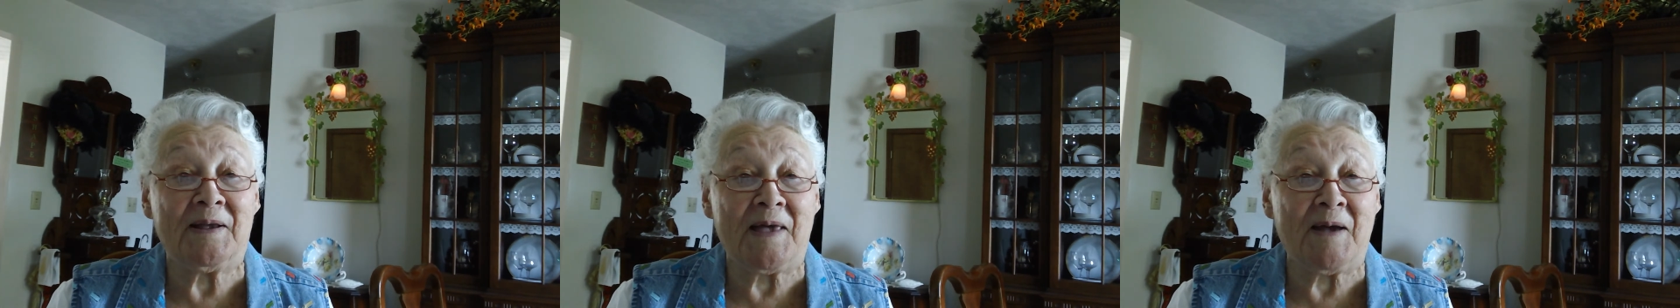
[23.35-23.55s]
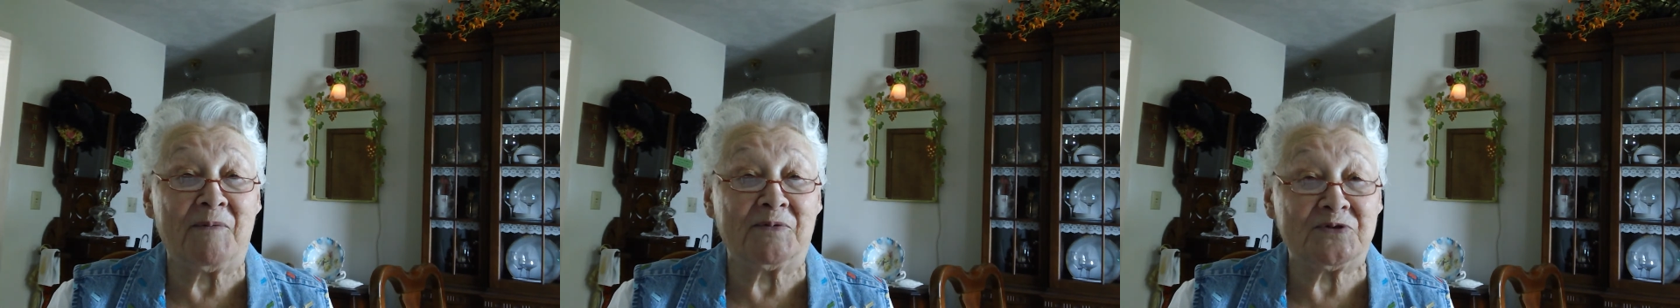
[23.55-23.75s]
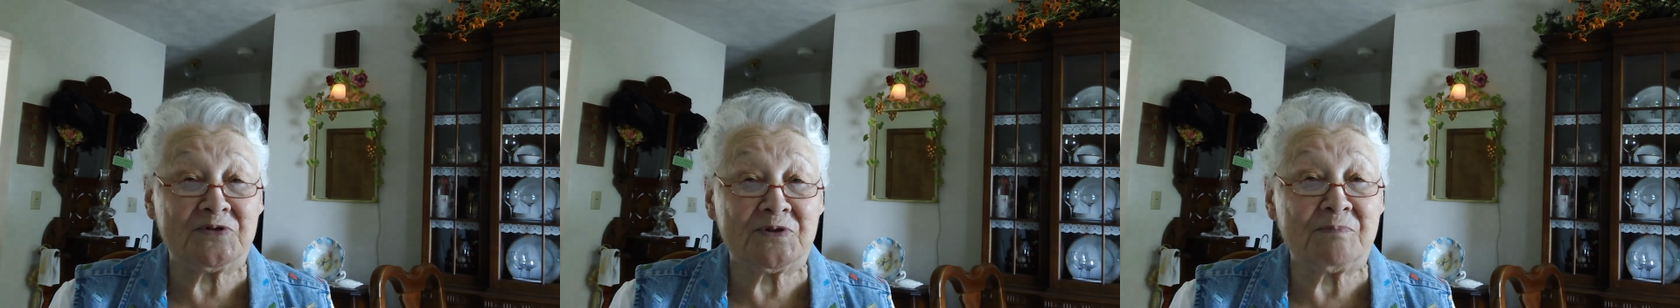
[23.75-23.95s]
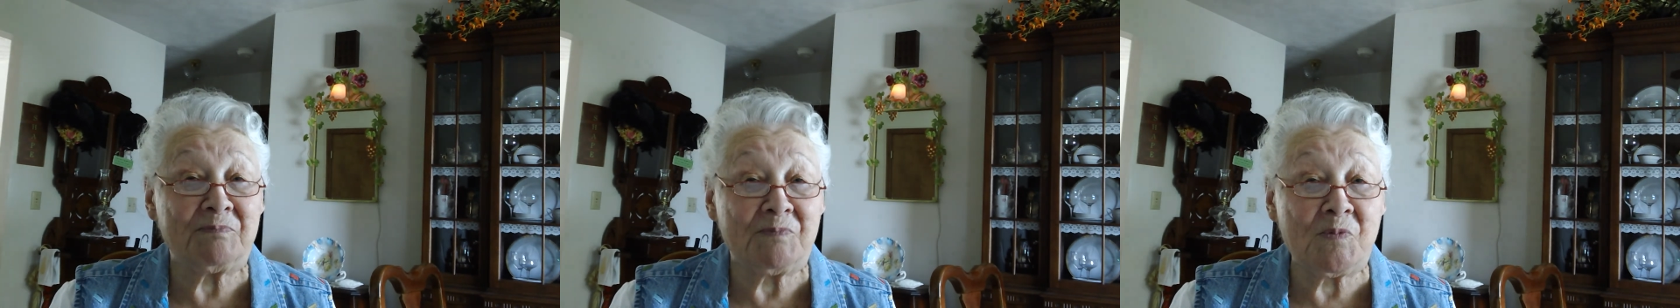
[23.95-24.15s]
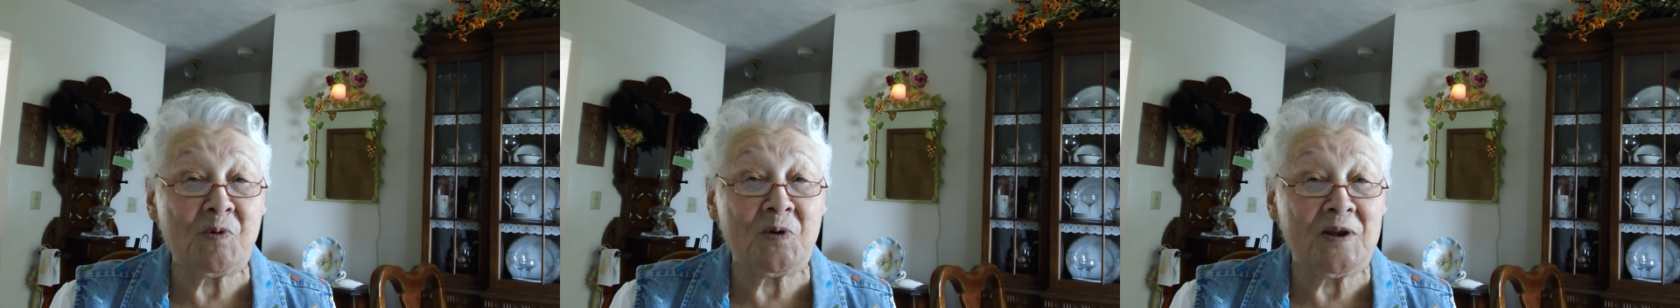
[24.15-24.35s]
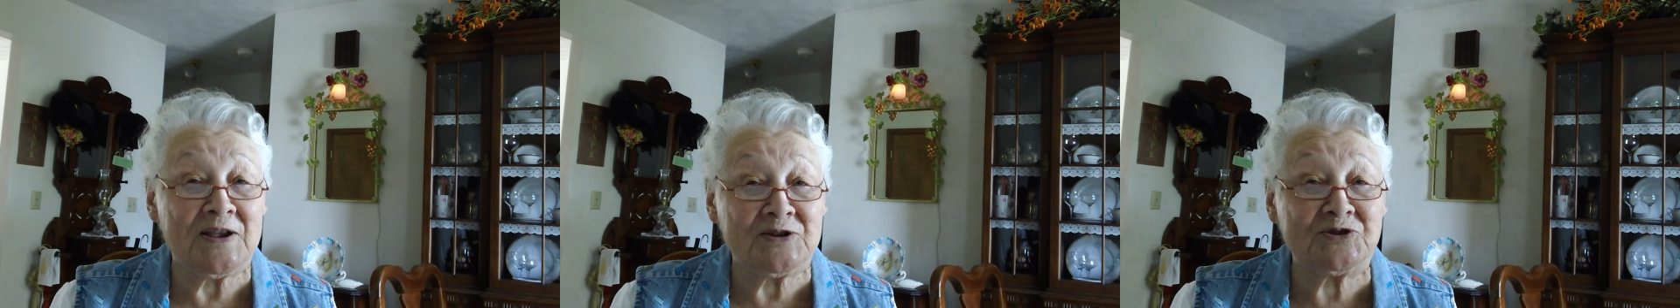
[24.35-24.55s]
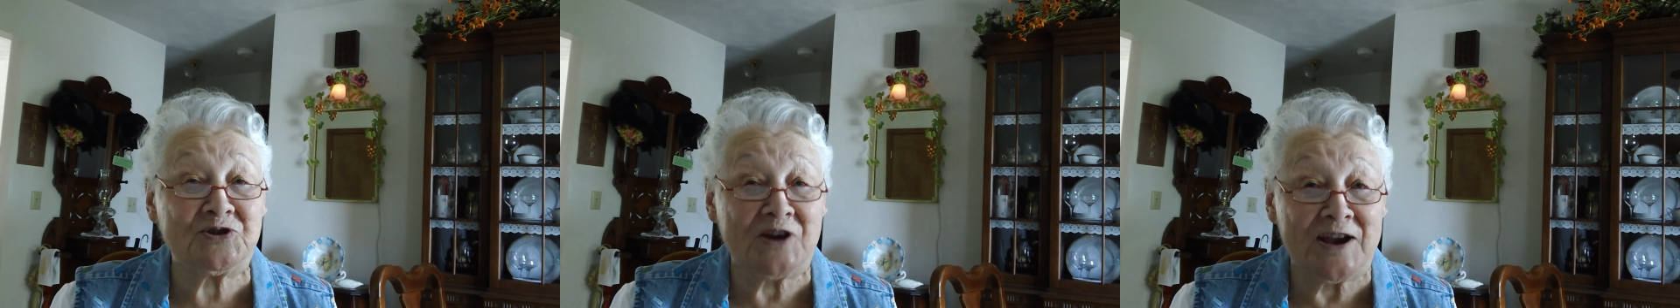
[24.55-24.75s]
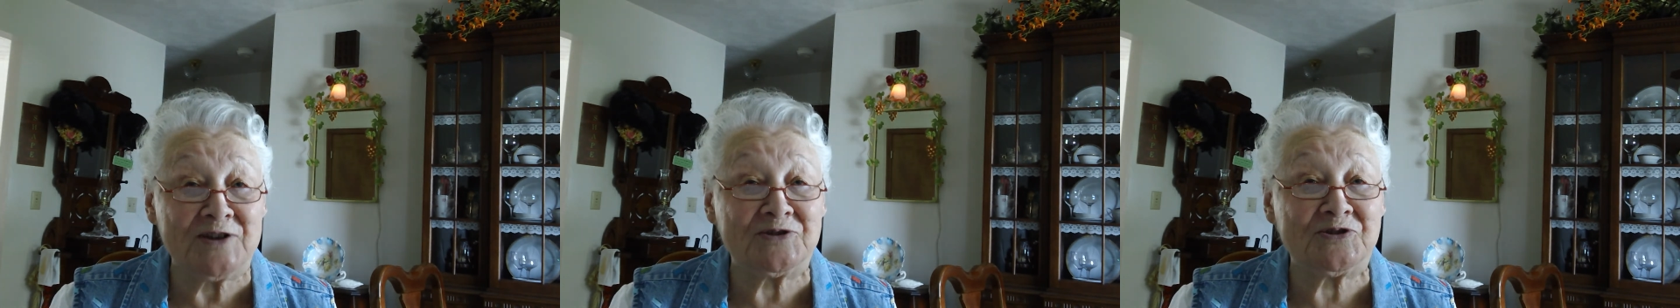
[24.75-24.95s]
that was more or less
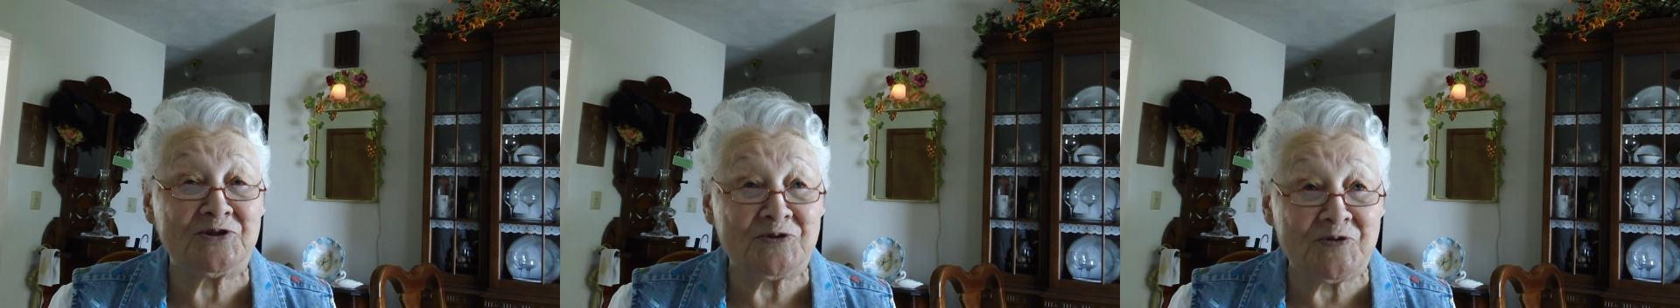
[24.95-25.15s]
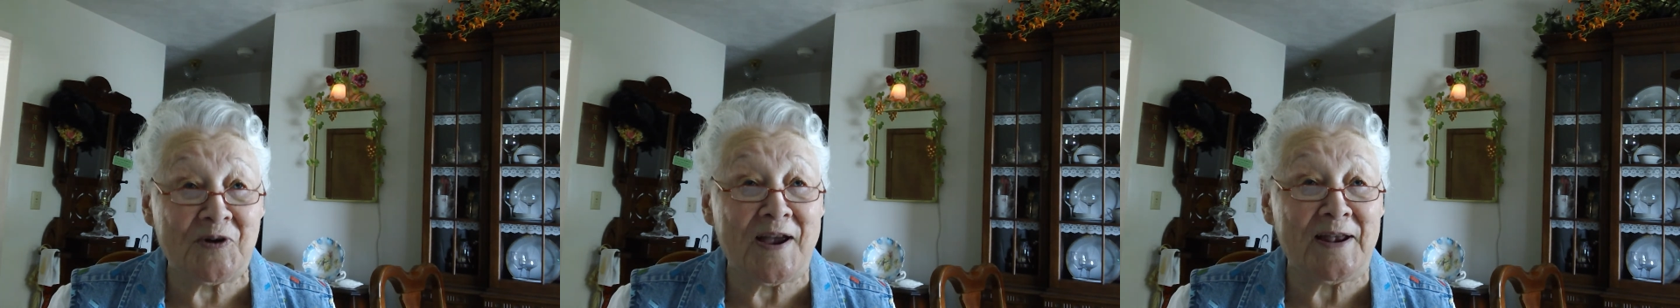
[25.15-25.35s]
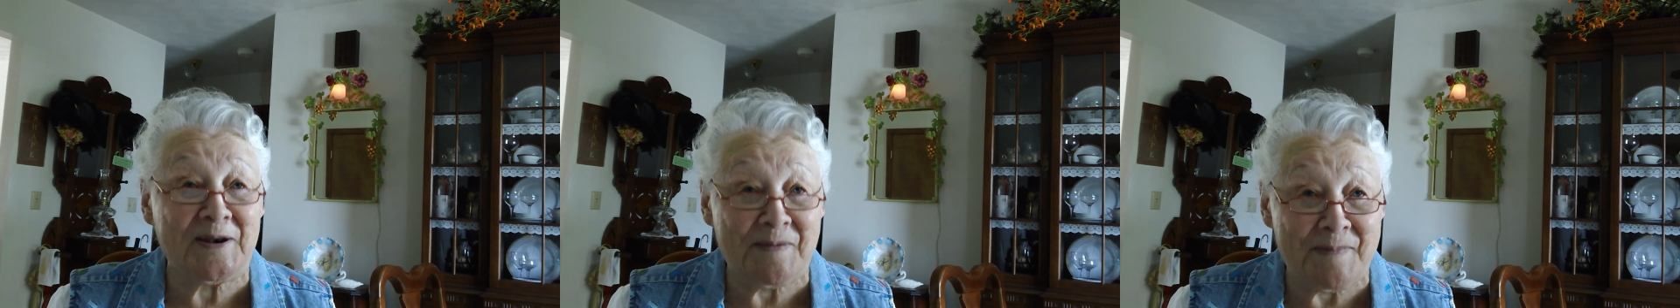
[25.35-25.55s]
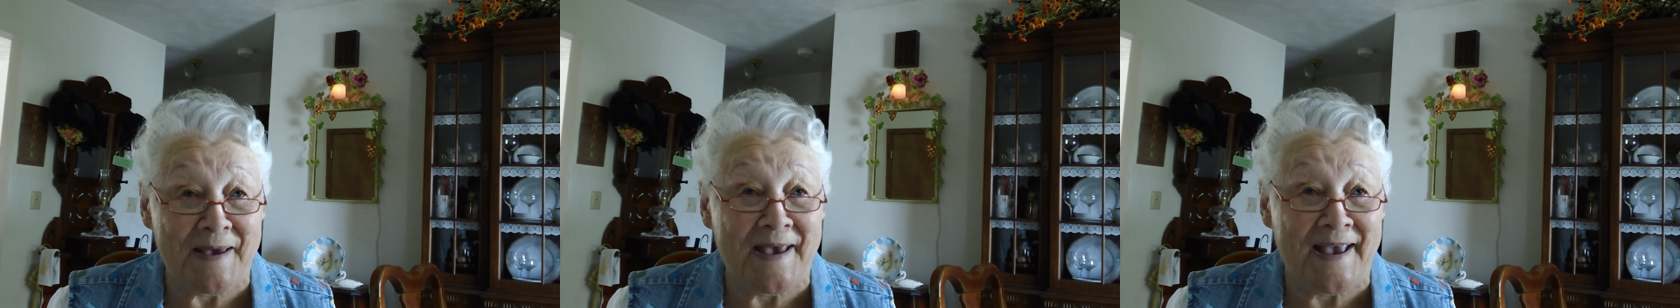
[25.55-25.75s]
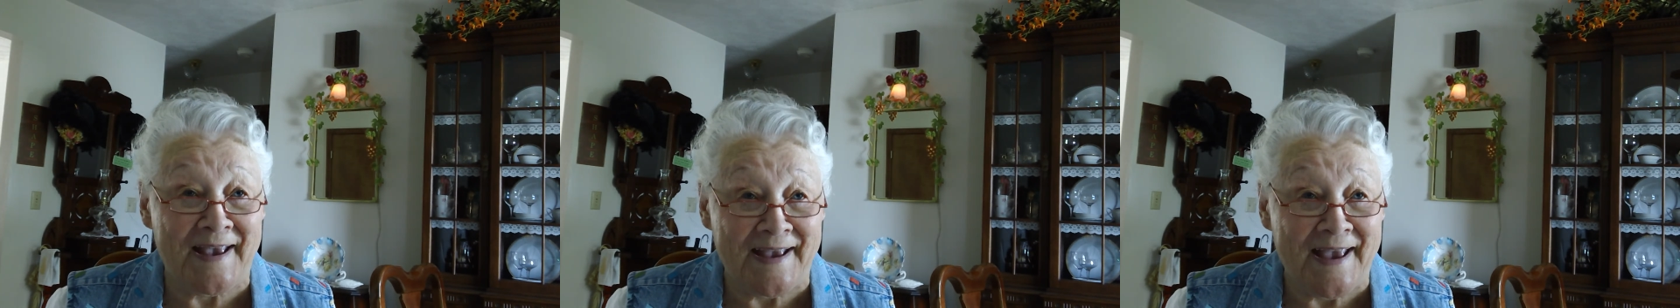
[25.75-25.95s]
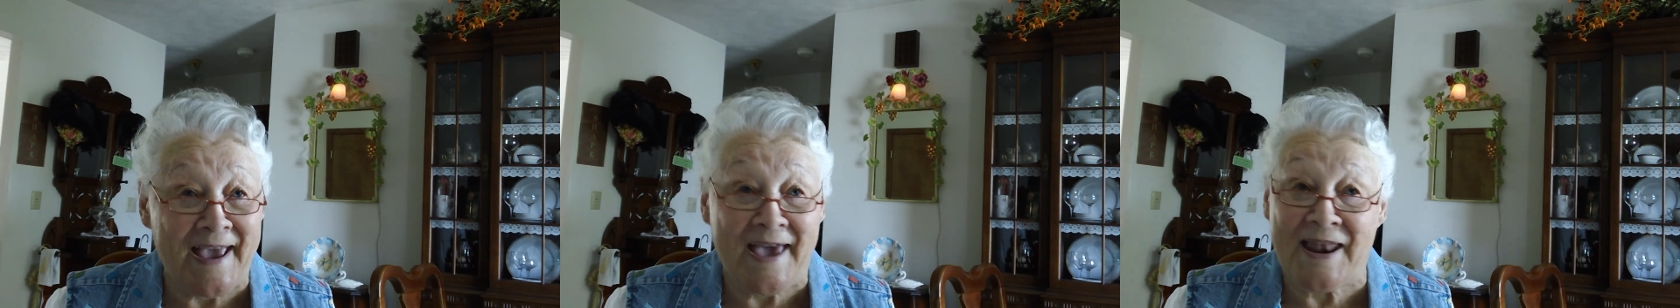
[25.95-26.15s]
changed to Granny May.